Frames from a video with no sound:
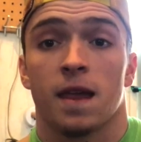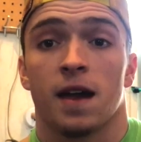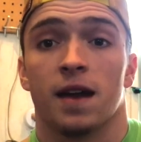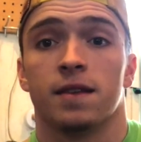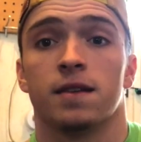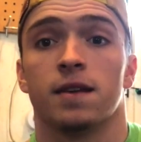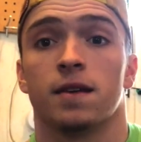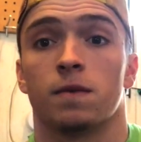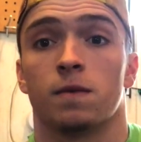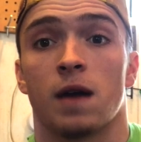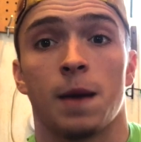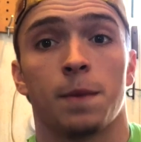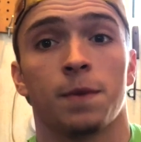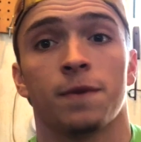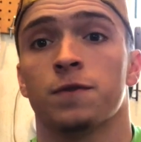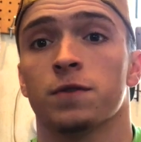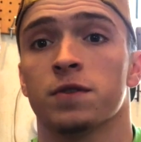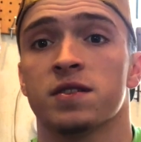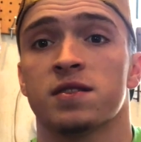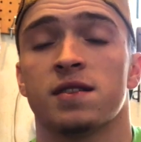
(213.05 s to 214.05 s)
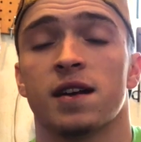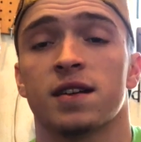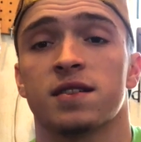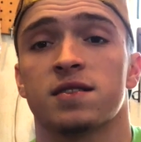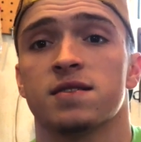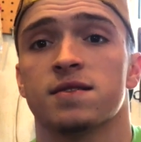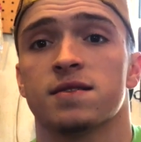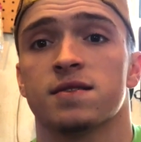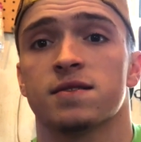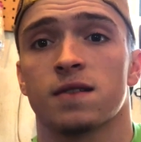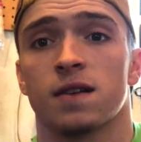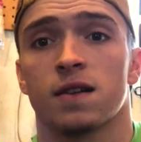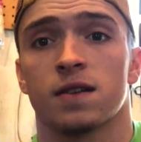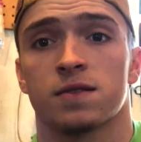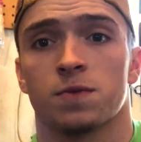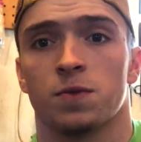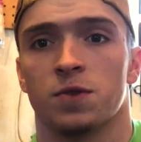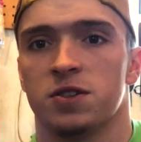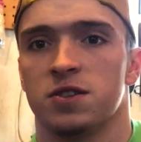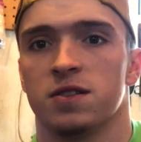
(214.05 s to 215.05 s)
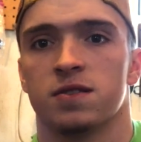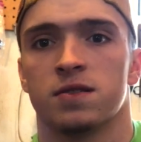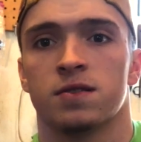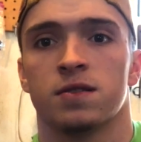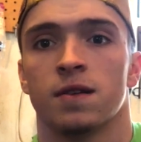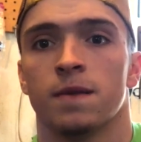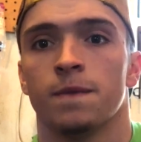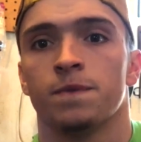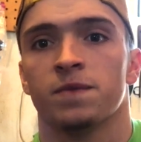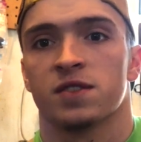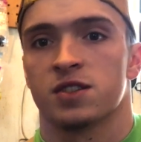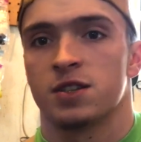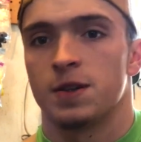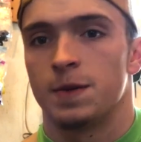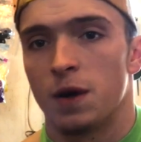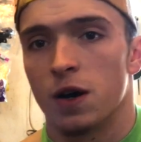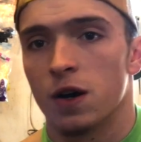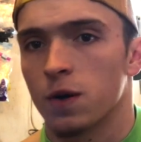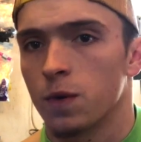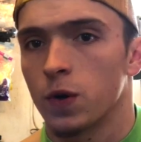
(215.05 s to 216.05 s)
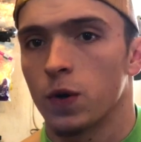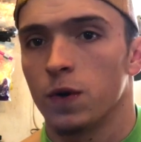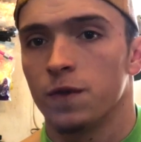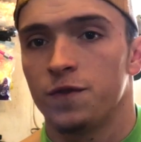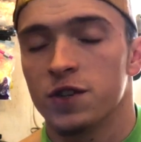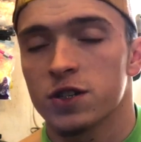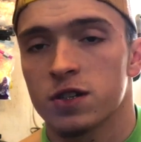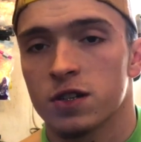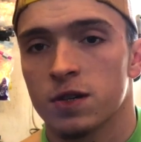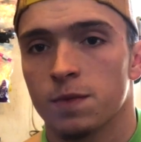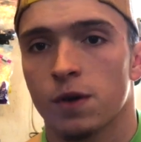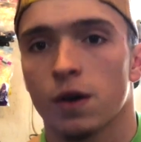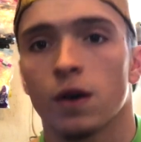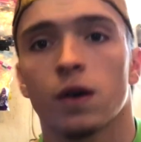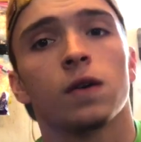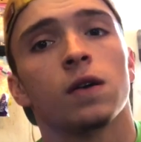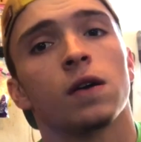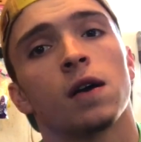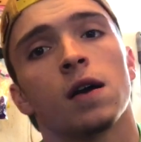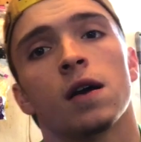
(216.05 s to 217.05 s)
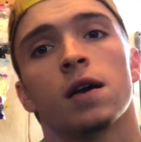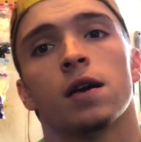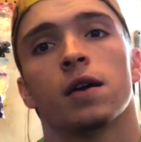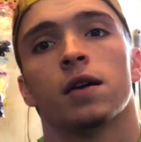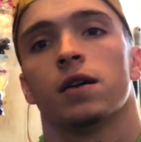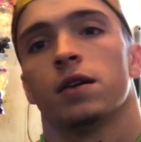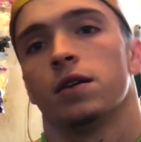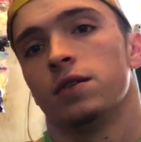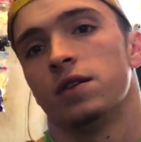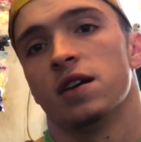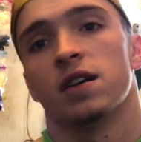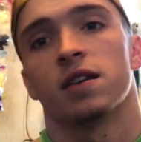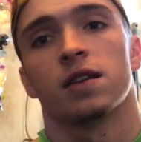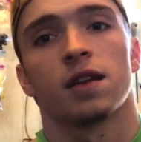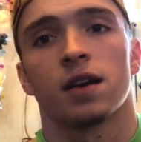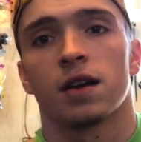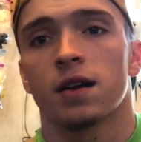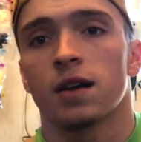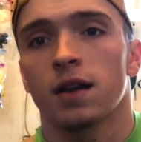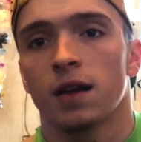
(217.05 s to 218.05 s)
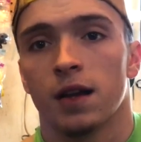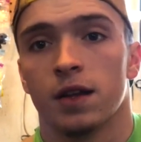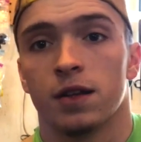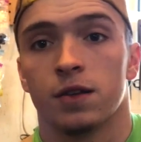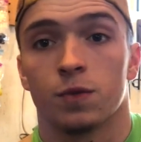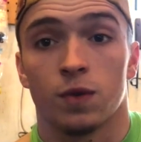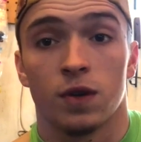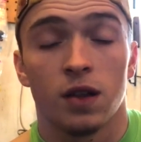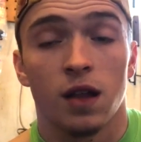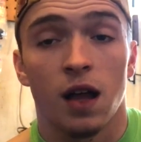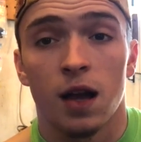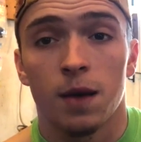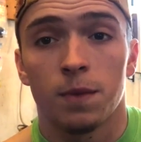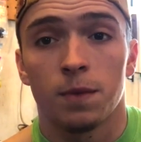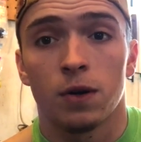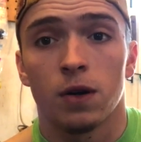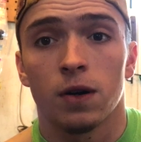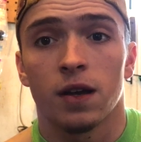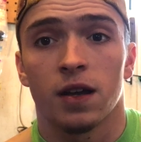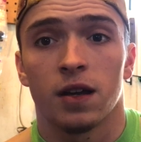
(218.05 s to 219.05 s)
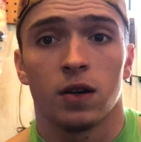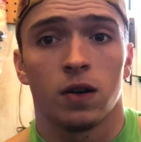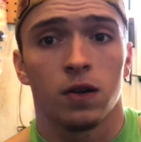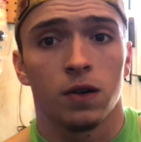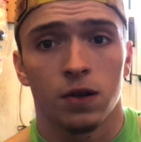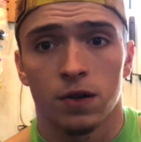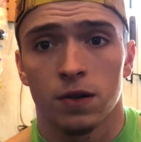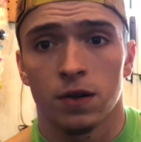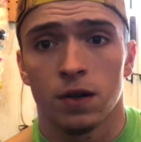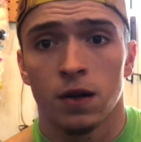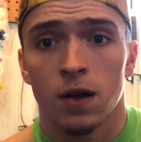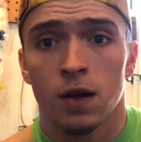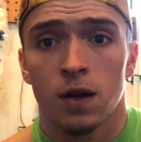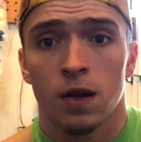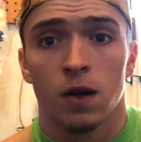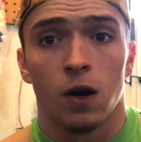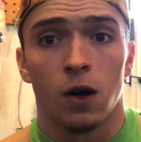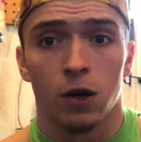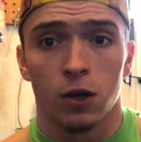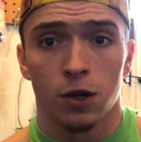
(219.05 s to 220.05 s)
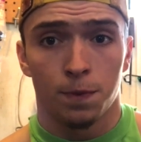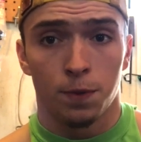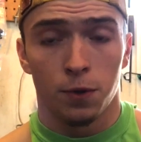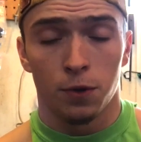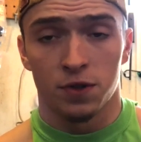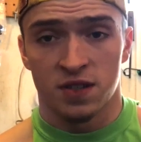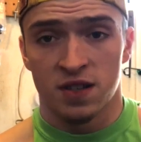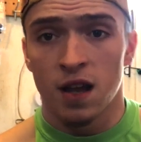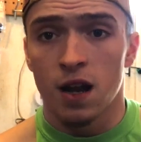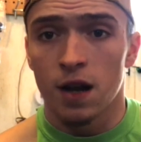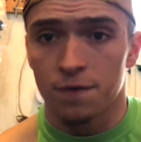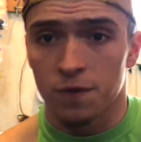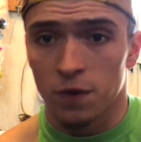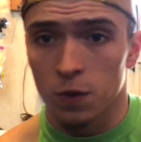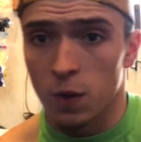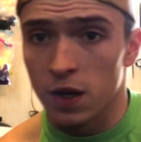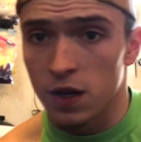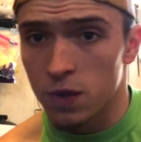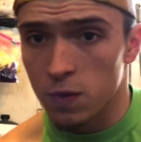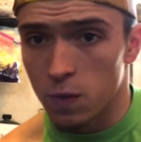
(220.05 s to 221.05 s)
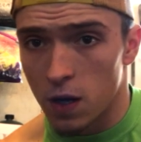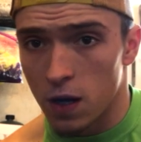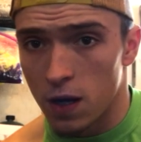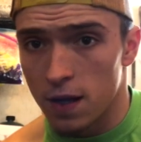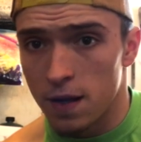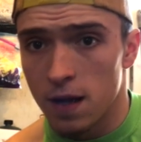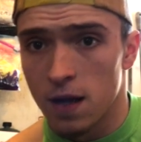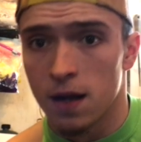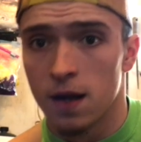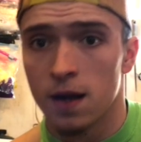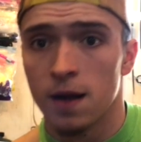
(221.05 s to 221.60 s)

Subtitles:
and then right before this next season starts, which is tomorrow, we're going fishing tomorrow, you get in there and you reline them all, get all your poles set up for what you want,